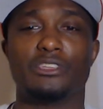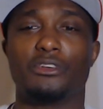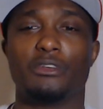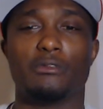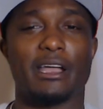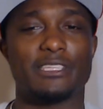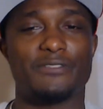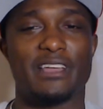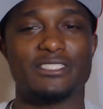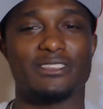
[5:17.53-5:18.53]
I know you Rockets
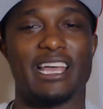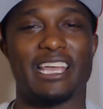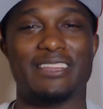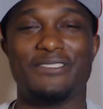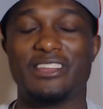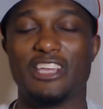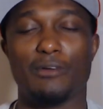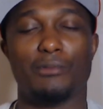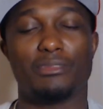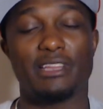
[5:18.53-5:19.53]
fans are liking the
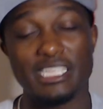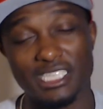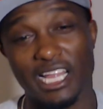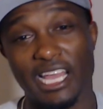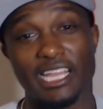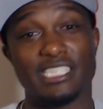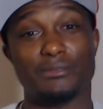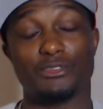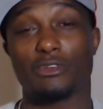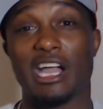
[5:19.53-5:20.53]
video, but please like and
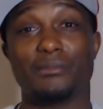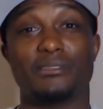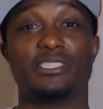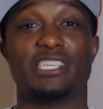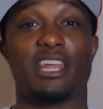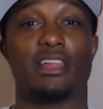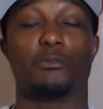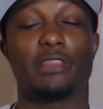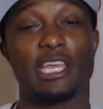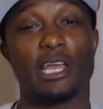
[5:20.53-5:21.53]
subscribe to this channel. It
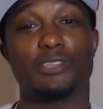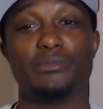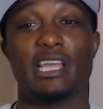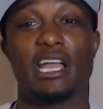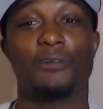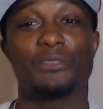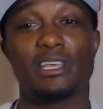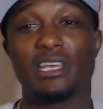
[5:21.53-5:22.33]
really helps me out.